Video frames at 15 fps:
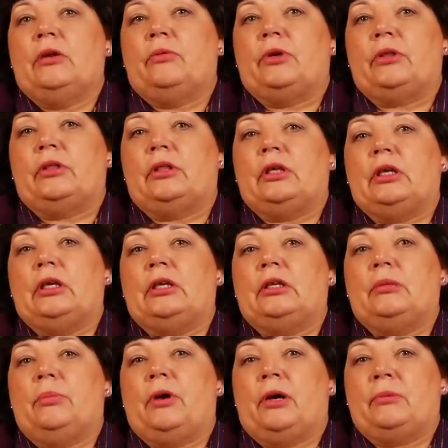with the
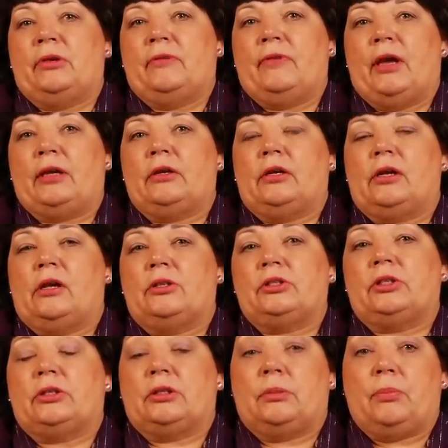Department of
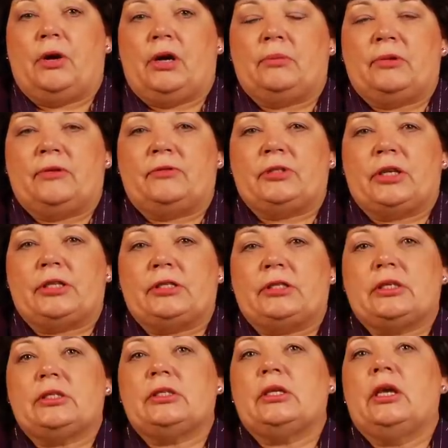Agriculture and the Department of
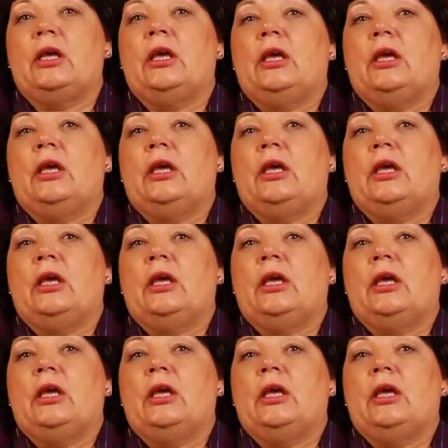Justice,